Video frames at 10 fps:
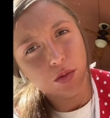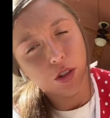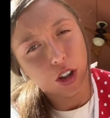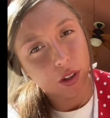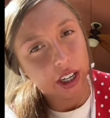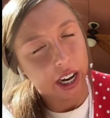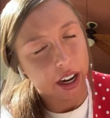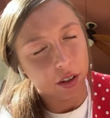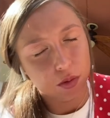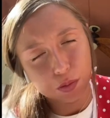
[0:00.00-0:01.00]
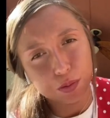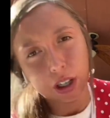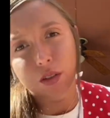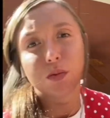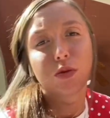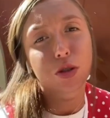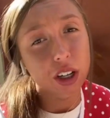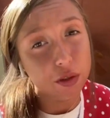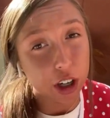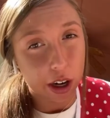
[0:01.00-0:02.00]
Well, right now, about
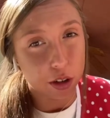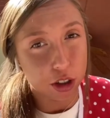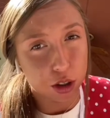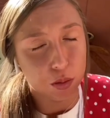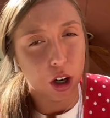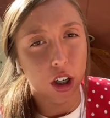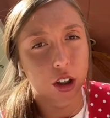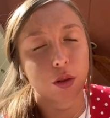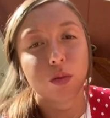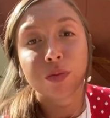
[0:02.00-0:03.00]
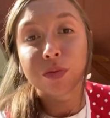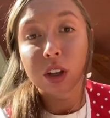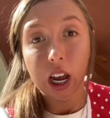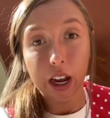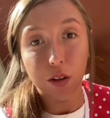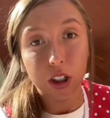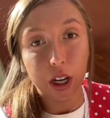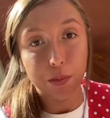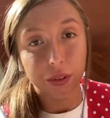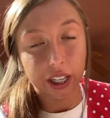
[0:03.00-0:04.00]
24 hours tomorrow, I will
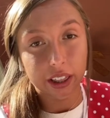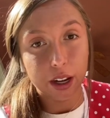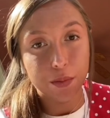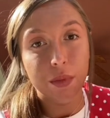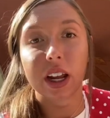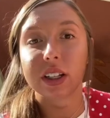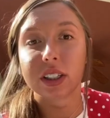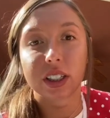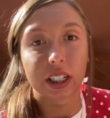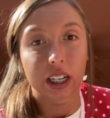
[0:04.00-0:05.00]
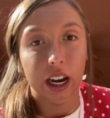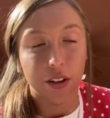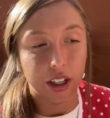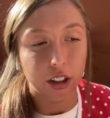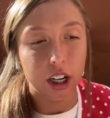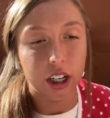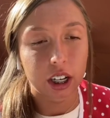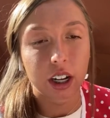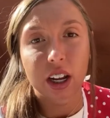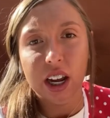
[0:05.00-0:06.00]
come get them and see how they look.
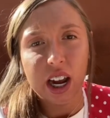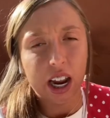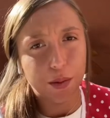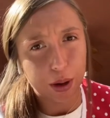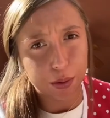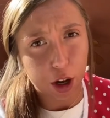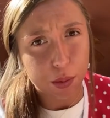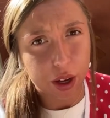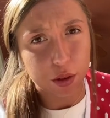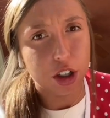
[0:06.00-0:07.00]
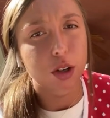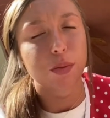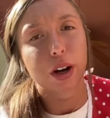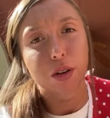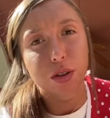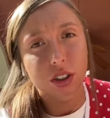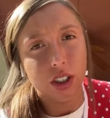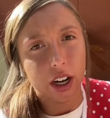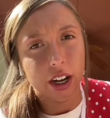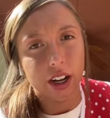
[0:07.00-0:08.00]
And maybe I'll be able to
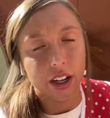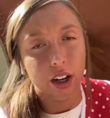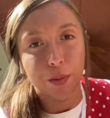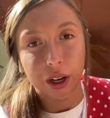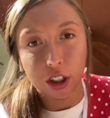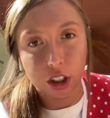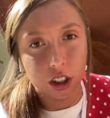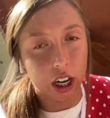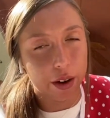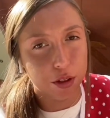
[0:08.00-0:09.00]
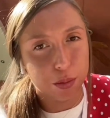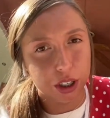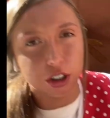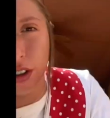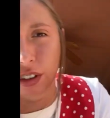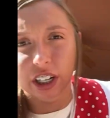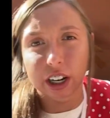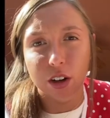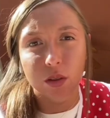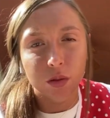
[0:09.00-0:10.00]
post a picture, after picture
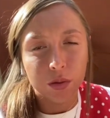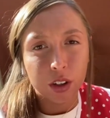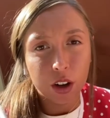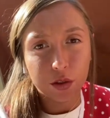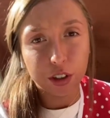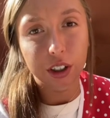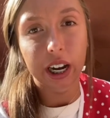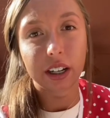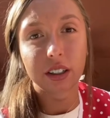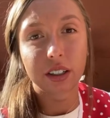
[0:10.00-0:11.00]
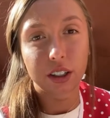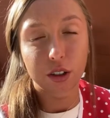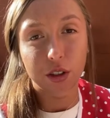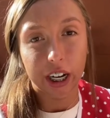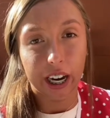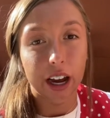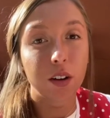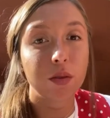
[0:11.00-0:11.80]
video for you guys to check out.